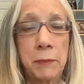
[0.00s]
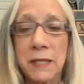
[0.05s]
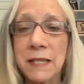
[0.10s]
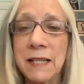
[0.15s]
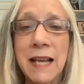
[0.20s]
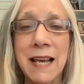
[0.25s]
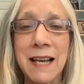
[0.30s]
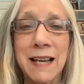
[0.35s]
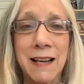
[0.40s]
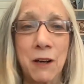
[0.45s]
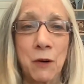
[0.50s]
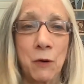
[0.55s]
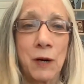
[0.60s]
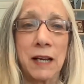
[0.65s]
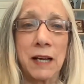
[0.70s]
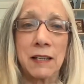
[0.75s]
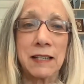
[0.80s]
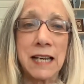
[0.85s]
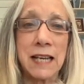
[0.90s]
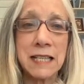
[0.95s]

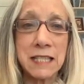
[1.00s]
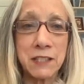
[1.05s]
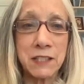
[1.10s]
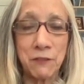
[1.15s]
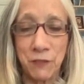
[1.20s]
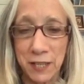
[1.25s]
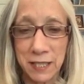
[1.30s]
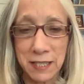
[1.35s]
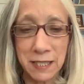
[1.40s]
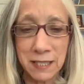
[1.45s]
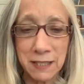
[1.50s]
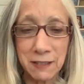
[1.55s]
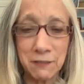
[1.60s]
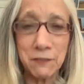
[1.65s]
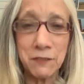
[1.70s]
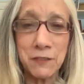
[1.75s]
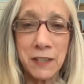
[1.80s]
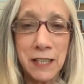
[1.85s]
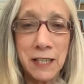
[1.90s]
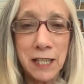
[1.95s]
less defensive.
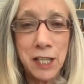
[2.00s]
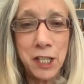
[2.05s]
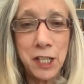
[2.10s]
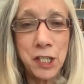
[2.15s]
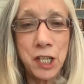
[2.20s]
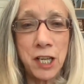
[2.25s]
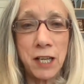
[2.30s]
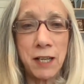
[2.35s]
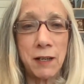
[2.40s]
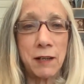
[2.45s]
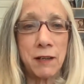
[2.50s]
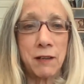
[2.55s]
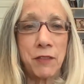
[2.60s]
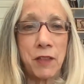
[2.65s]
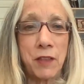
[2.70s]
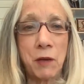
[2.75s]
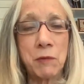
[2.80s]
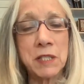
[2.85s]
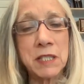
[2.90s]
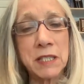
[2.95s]

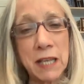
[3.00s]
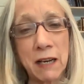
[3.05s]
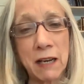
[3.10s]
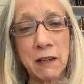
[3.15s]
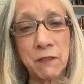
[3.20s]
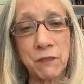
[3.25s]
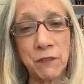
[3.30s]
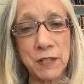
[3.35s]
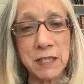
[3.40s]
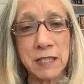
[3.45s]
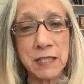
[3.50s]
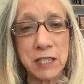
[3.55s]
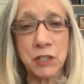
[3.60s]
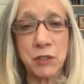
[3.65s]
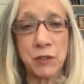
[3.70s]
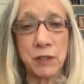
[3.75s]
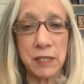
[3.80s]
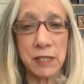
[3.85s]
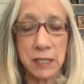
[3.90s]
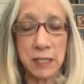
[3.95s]
They would sacrifice
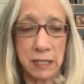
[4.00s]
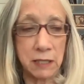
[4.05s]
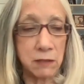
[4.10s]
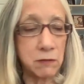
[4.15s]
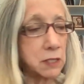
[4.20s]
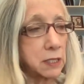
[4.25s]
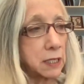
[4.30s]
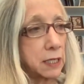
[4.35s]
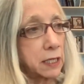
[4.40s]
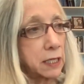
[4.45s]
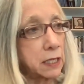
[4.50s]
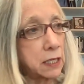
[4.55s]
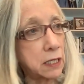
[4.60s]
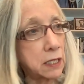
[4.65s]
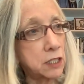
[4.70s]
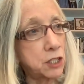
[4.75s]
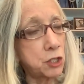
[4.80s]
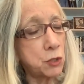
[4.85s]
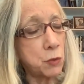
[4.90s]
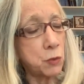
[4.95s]
Israel, it sounds like.
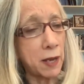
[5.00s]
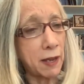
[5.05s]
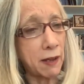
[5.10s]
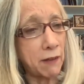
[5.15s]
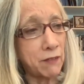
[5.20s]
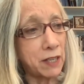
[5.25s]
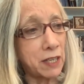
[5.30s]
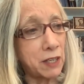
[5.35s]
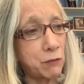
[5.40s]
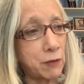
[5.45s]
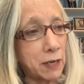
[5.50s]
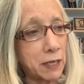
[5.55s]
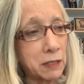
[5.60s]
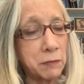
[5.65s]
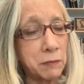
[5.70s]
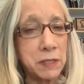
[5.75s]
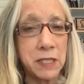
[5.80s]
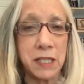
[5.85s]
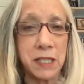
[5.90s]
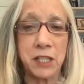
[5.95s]
Do you have any
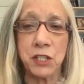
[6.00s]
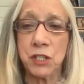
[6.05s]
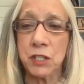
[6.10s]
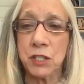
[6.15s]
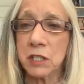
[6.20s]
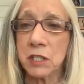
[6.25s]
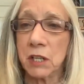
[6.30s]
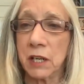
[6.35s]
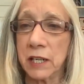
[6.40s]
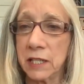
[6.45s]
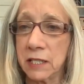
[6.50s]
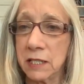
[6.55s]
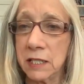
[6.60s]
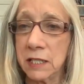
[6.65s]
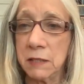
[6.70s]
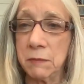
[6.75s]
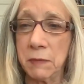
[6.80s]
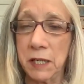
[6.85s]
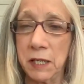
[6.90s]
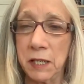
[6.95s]
recommendations? I
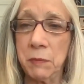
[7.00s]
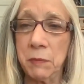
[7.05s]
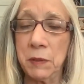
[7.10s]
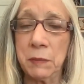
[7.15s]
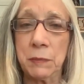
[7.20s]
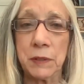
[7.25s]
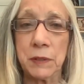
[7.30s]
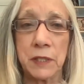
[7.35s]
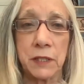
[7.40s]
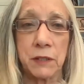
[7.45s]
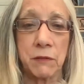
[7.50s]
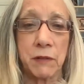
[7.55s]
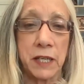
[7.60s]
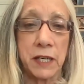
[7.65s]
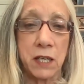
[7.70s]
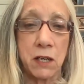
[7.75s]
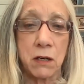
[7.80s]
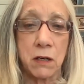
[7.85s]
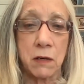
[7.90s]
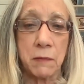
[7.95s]
see many people here
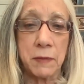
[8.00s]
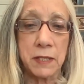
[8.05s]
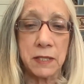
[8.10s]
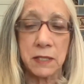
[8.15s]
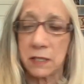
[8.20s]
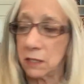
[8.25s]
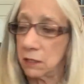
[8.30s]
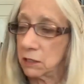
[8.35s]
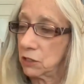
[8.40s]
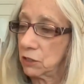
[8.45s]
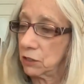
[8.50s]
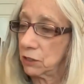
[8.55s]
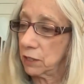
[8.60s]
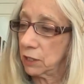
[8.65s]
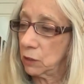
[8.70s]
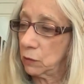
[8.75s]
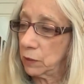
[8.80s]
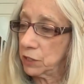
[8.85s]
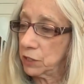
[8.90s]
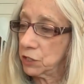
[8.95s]
writing comments and certainly
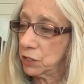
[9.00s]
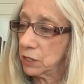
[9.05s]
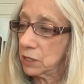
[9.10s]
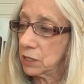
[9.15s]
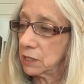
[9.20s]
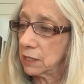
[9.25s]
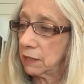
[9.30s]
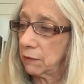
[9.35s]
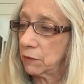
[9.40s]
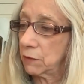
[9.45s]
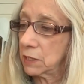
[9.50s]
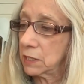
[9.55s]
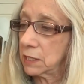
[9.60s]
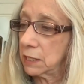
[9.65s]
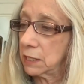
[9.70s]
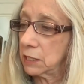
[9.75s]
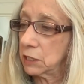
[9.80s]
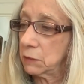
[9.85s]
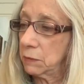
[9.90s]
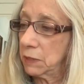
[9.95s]
questions that were
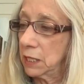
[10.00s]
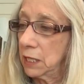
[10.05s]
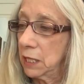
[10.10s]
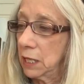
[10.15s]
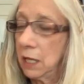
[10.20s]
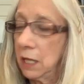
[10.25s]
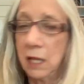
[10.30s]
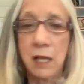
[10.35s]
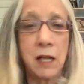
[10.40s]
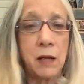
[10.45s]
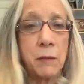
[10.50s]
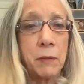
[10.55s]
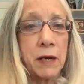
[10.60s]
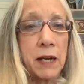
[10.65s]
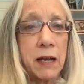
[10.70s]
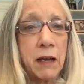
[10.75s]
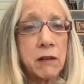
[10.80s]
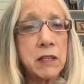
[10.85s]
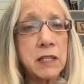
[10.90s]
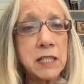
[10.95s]
sent to me about
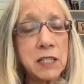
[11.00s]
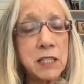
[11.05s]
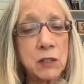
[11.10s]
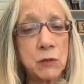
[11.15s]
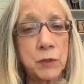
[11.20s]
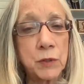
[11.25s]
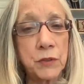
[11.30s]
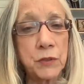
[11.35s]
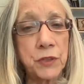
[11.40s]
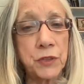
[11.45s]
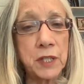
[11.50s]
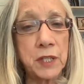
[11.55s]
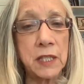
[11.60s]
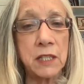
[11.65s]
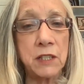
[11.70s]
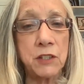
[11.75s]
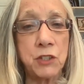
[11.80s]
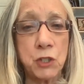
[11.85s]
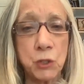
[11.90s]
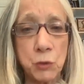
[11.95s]
how to deal with
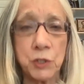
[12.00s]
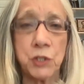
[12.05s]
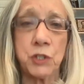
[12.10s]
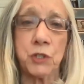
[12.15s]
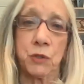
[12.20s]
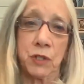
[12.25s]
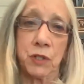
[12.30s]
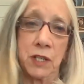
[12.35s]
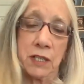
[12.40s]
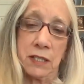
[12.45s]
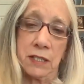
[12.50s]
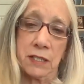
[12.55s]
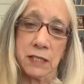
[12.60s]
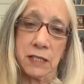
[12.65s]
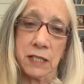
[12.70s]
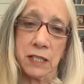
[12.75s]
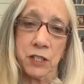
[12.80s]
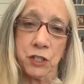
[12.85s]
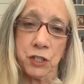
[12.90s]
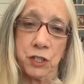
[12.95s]
the Jewish
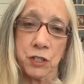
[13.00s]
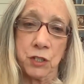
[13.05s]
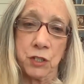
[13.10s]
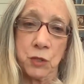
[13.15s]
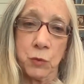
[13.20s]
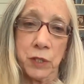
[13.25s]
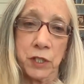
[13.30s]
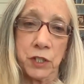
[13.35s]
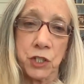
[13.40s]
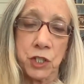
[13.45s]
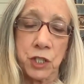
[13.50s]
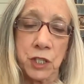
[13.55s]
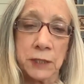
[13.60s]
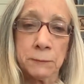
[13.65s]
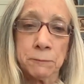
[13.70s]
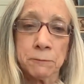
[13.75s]
organizations which